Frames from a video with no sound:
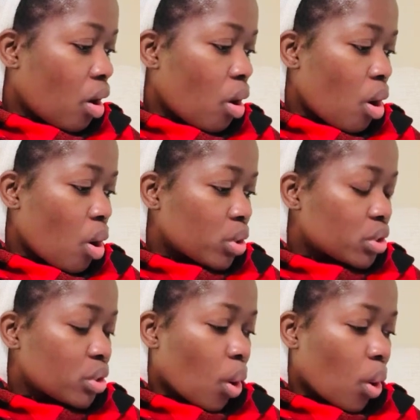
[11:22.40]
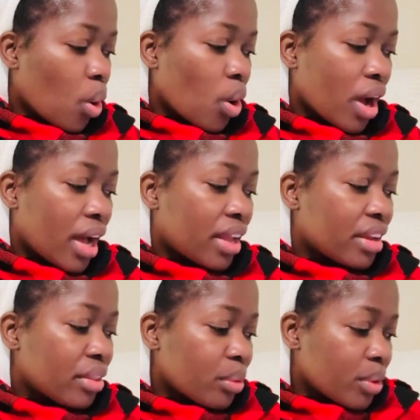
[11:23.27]
Oh, so
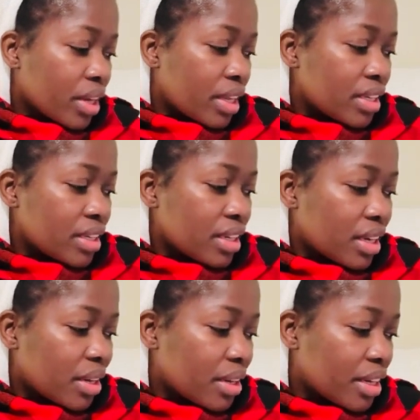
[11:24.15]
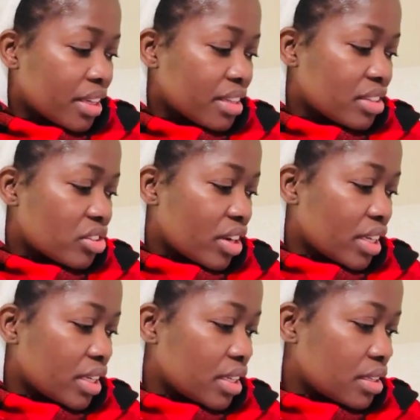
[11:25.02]
another one, another
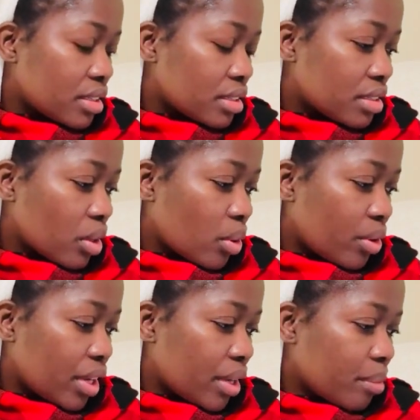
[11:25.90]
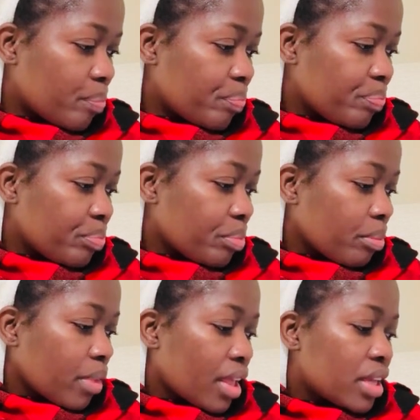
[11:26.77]
trending story.
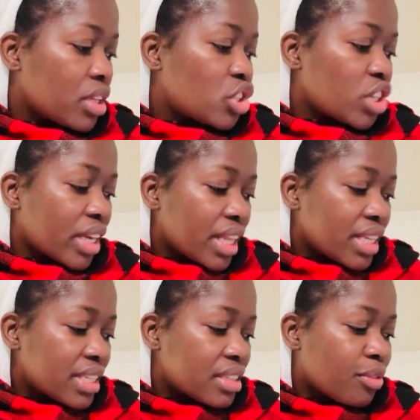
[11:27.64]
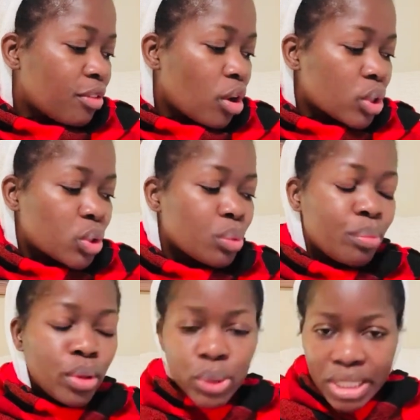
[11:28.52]
Journalists flock to
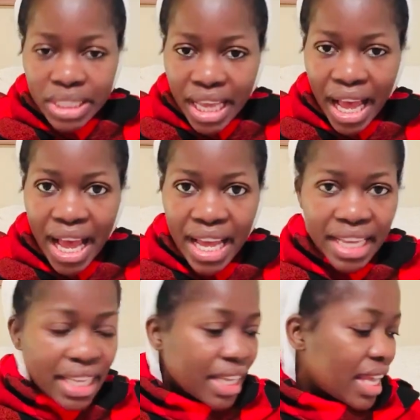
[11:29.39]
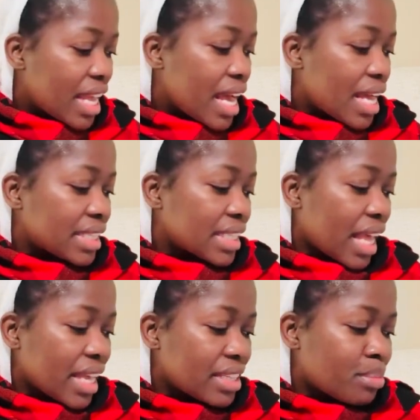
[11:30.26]
Blue Sky as
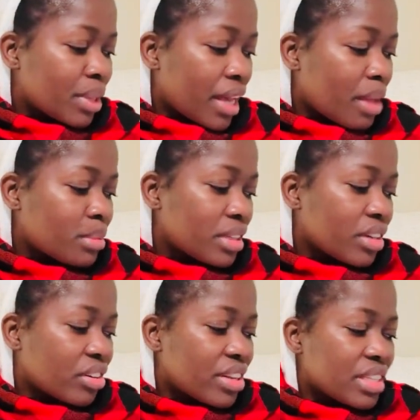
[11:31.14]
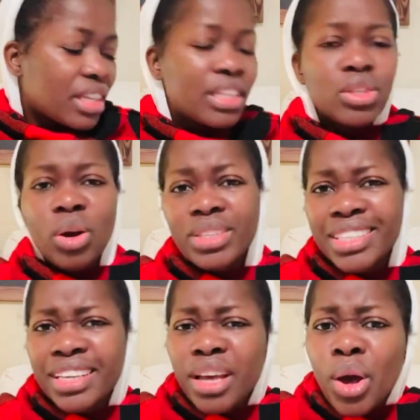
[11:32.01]
X becomes increasingly
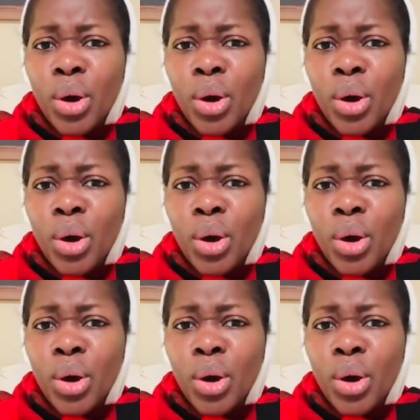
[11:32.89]
toxic.